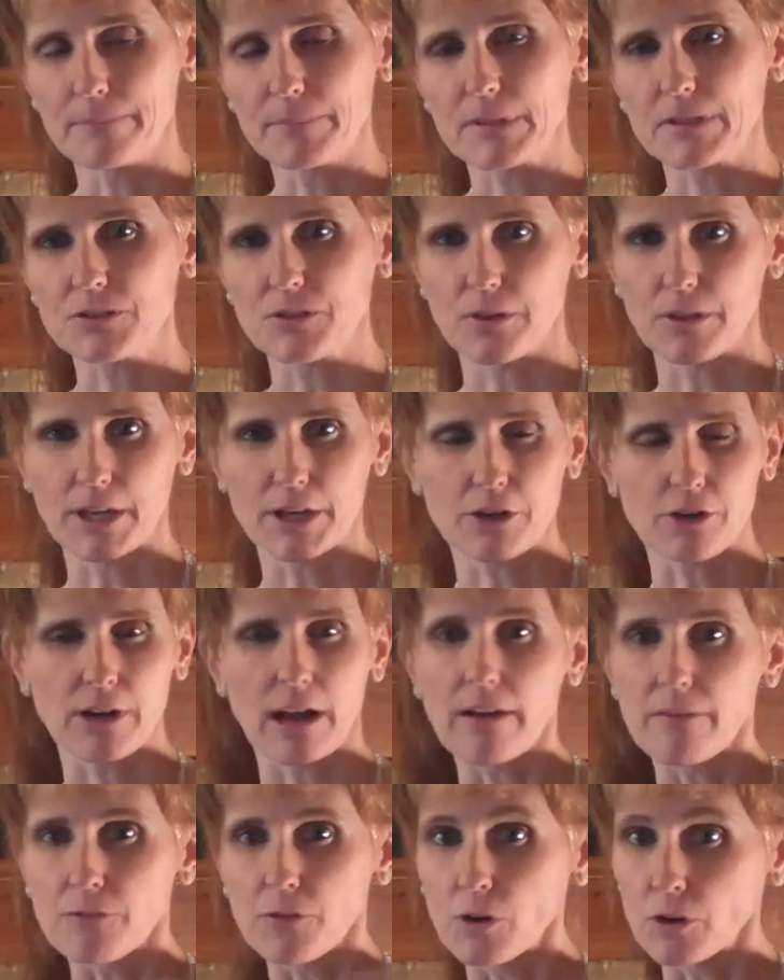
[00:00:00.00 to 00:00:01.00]
so that you're
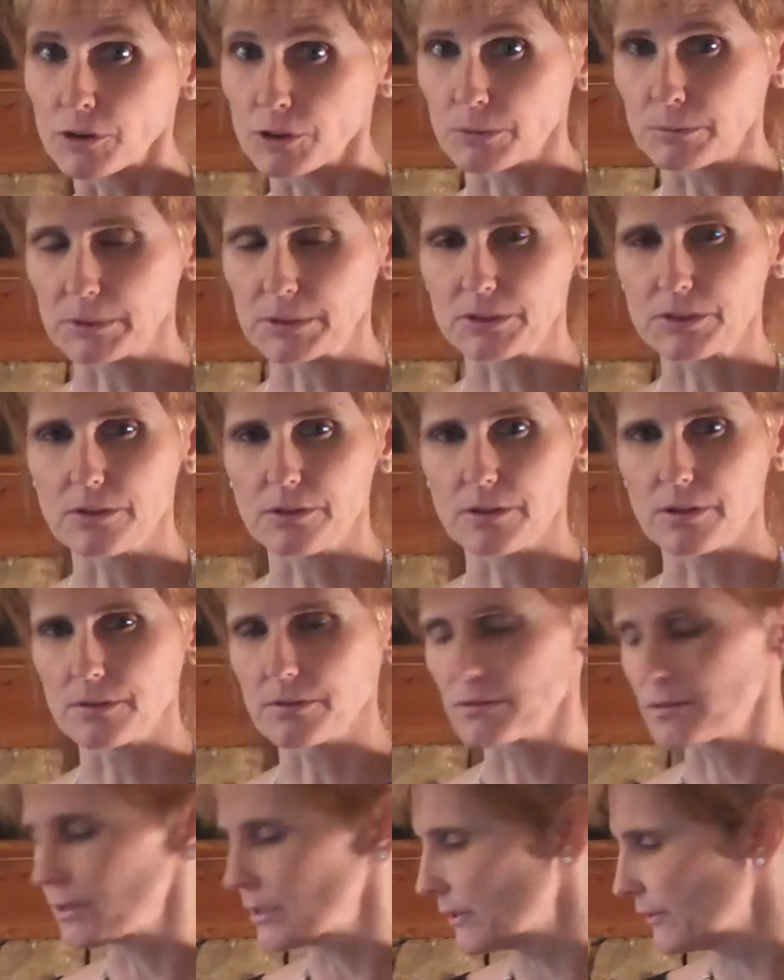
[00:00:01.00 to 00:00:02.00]
not vulnerable to
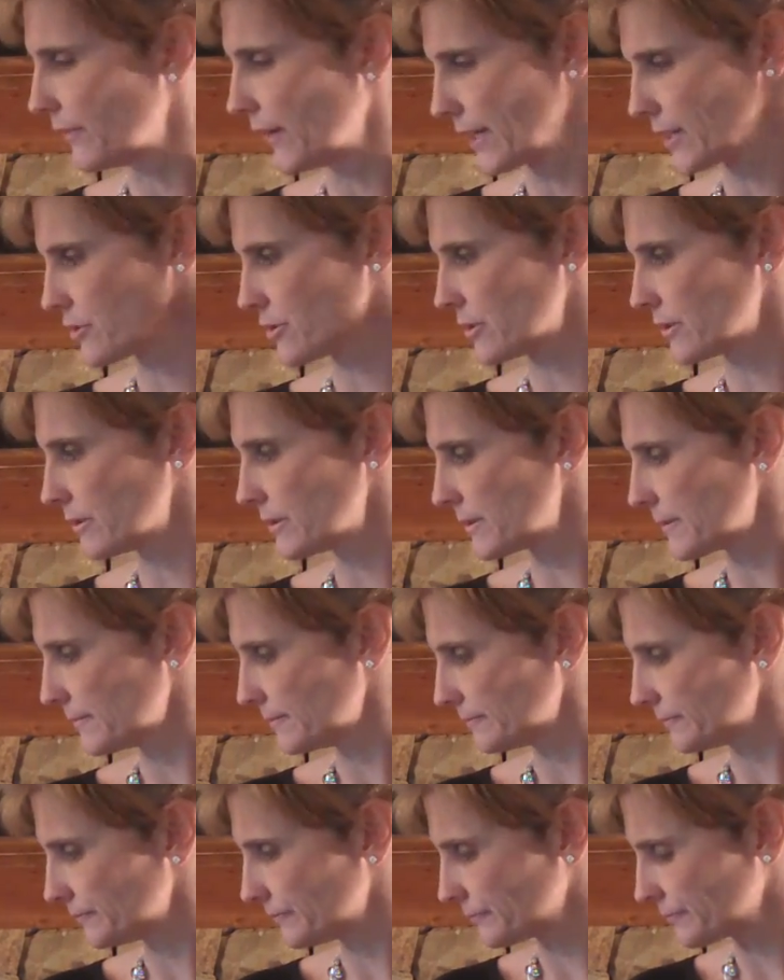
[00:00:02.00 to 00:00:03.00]
those infections.
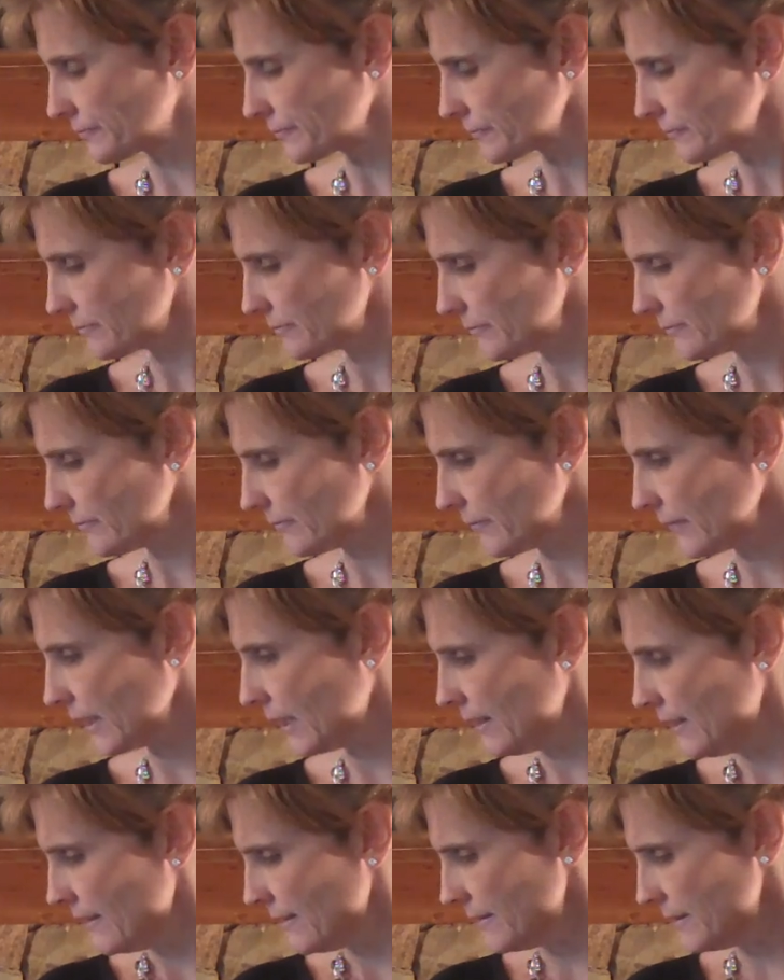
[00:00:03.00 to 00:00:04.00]

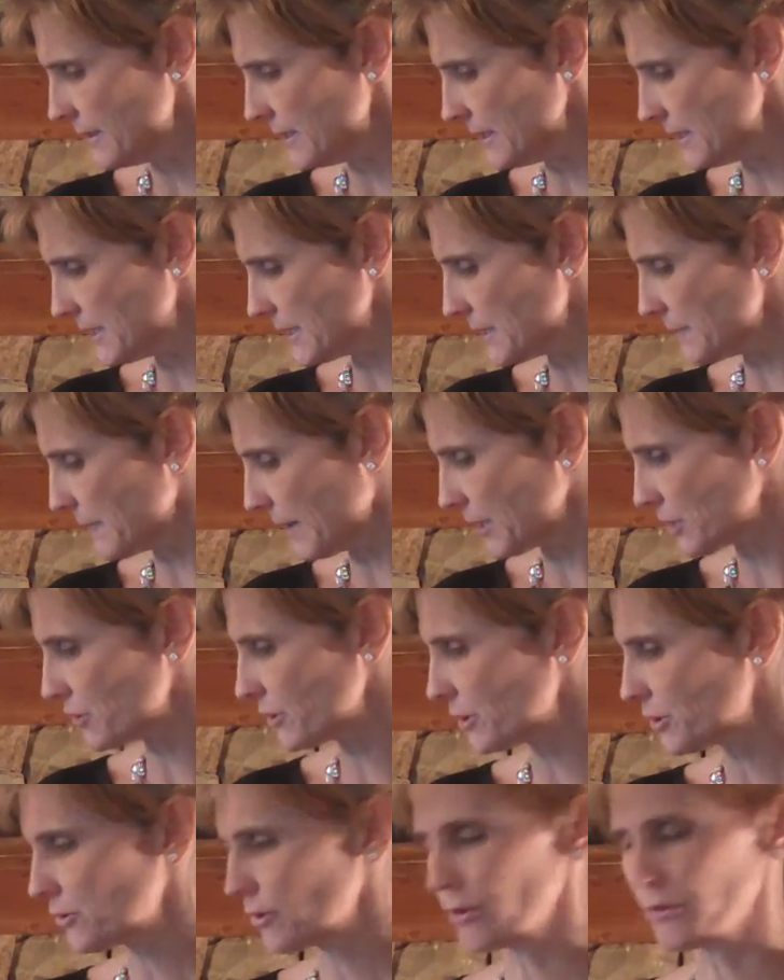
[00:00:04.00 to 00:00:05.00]
This is
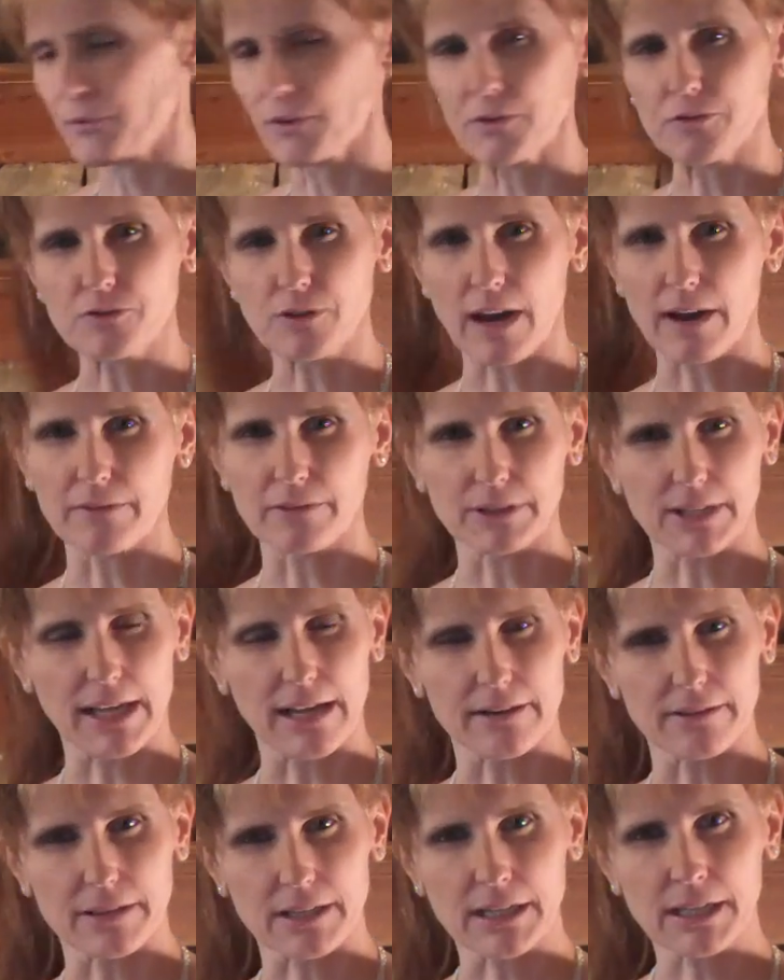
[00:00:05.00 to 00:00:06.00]
especially true if you've traveled
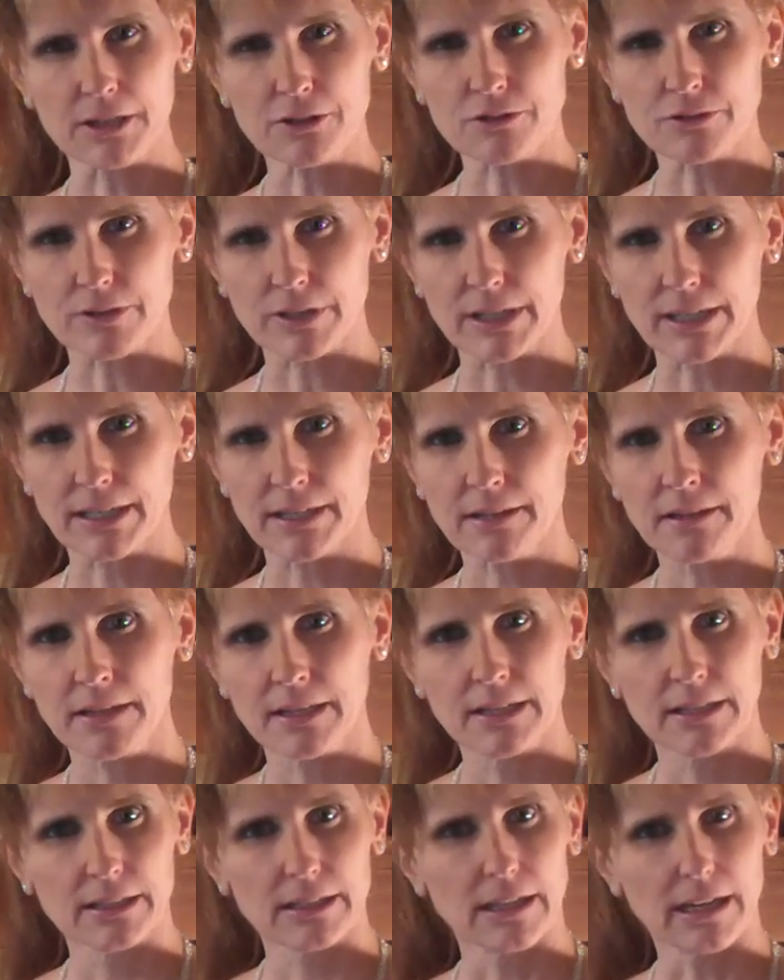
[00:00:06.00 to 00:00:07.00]
out of the country.
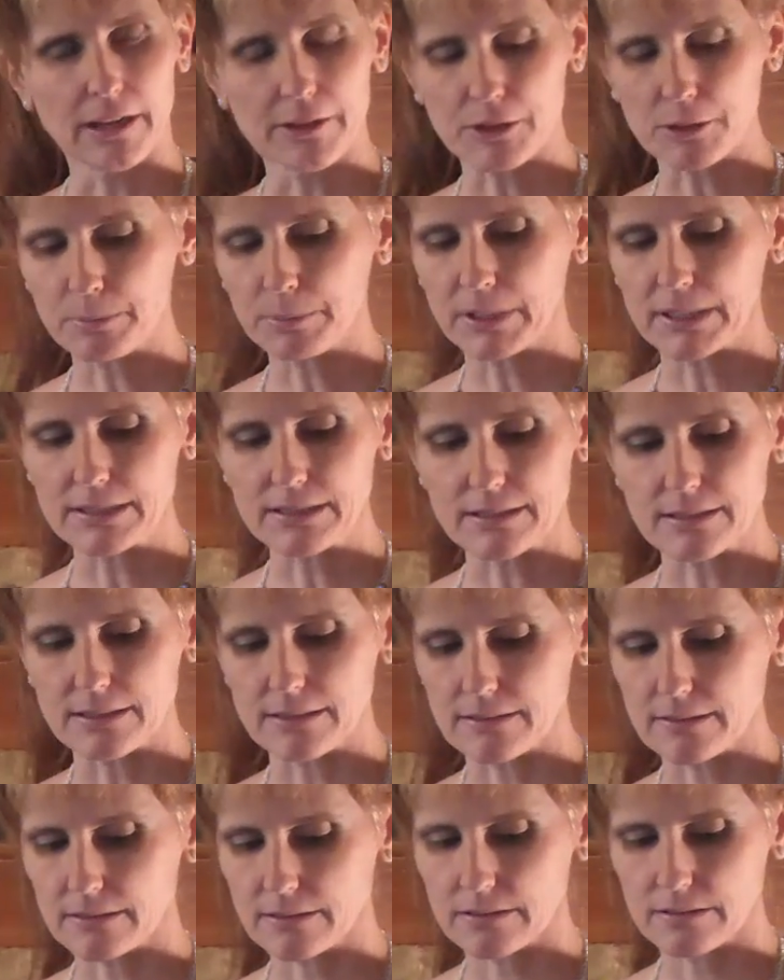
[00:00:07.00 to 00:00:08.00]
Other
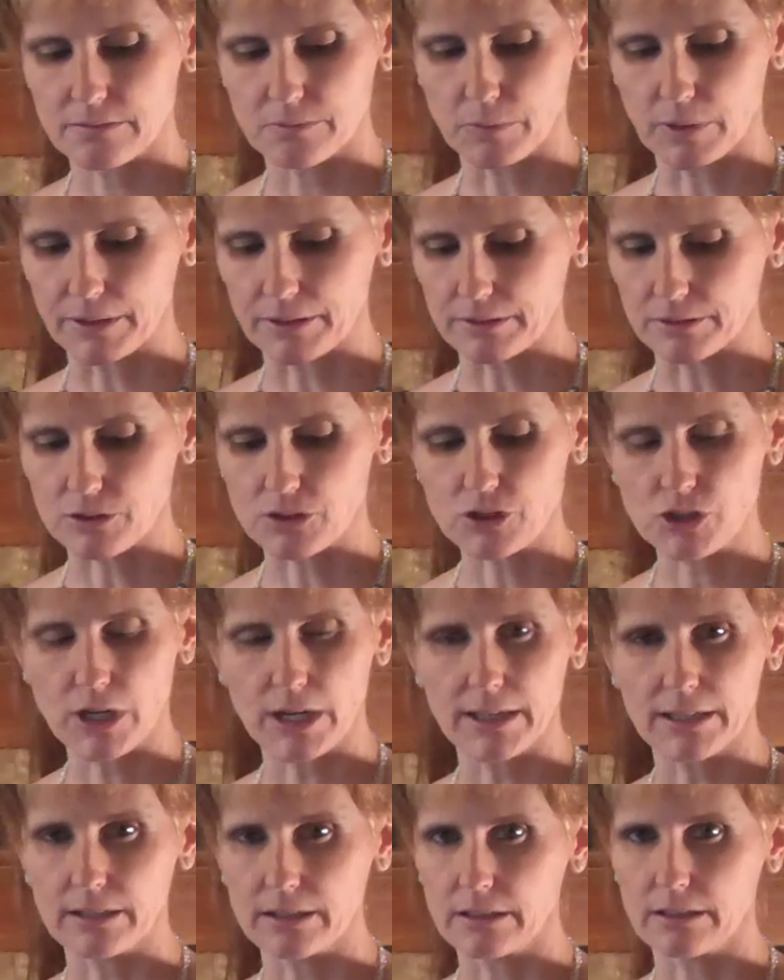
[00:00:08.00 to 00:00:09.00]
places, whether it's
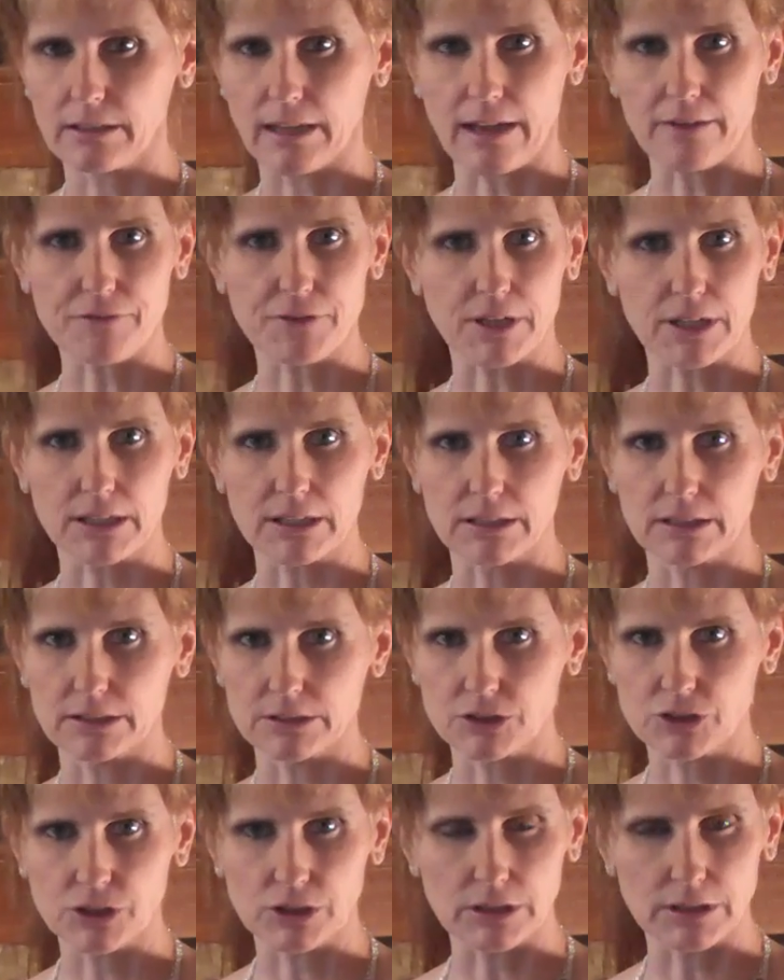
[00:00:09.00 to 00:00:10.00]
China, Africa,
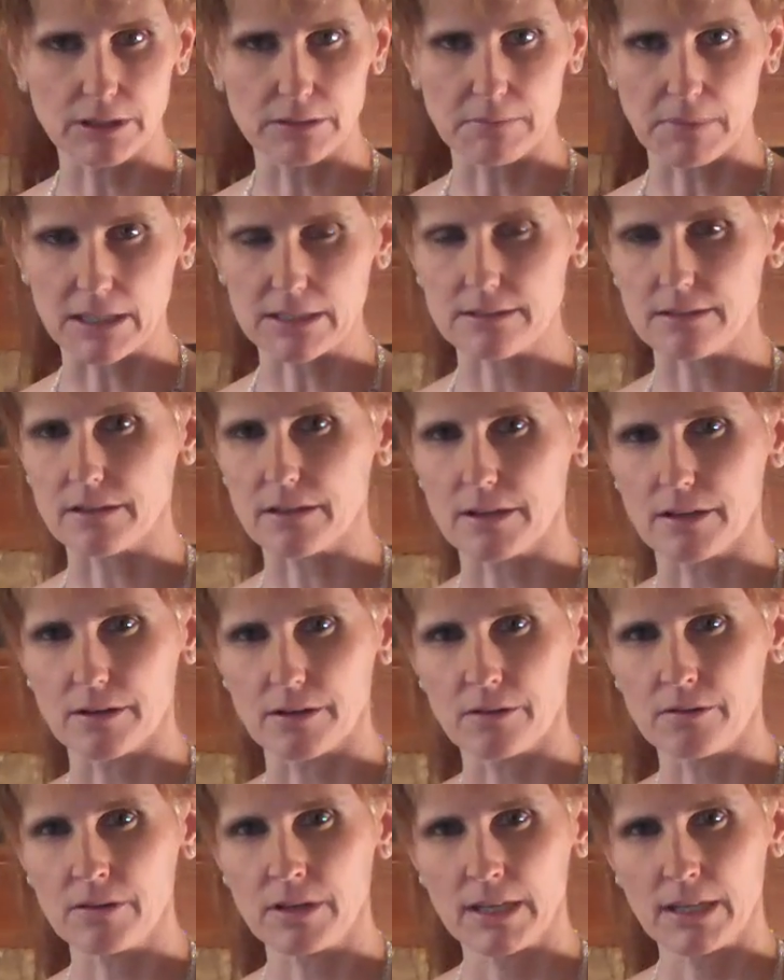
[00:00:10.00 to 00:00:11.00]
Chile,
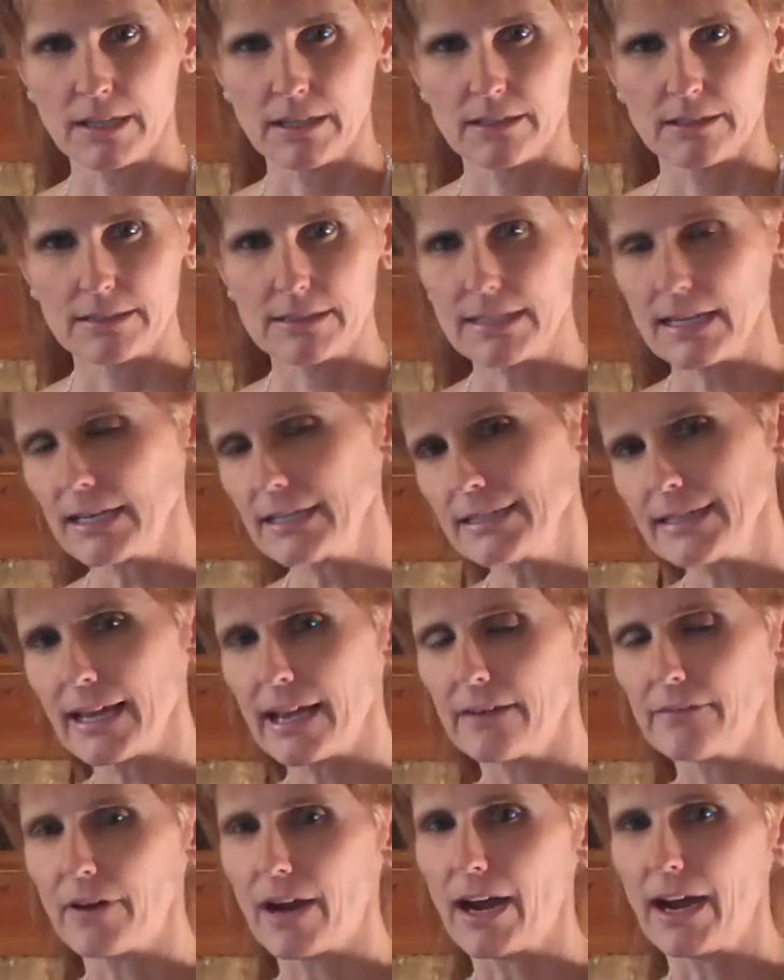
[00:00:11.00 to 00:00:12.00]
Mexico, tend to
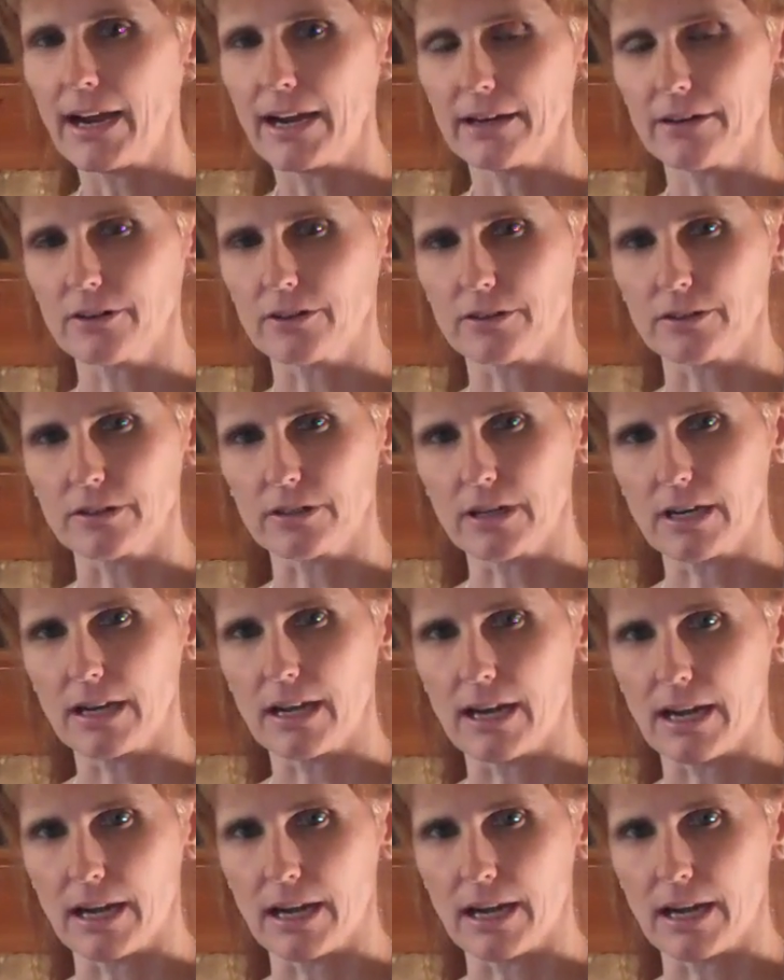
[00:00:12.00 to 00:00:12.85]
have a higher